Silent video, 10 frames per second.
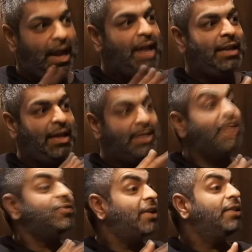and
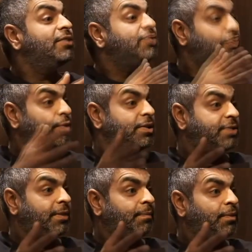that channel is
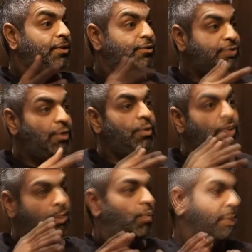increasing. So
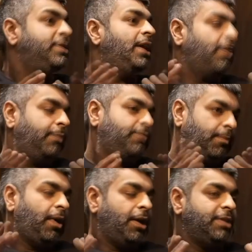retailers,
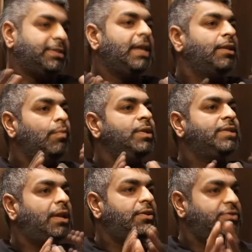I understand that
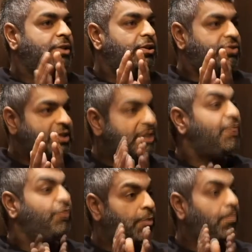retailers are still a
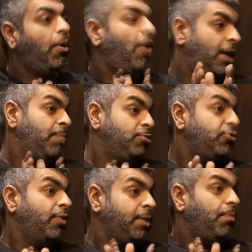significant part and a
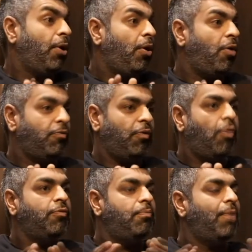majority part
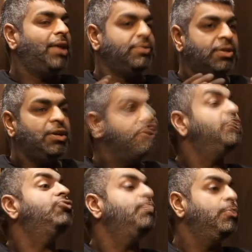of a brand's
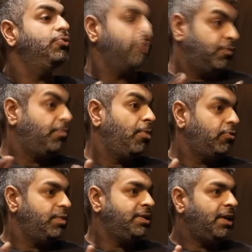distribution for
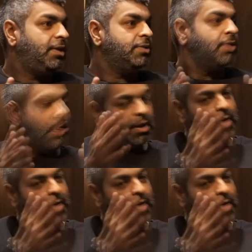most retailers,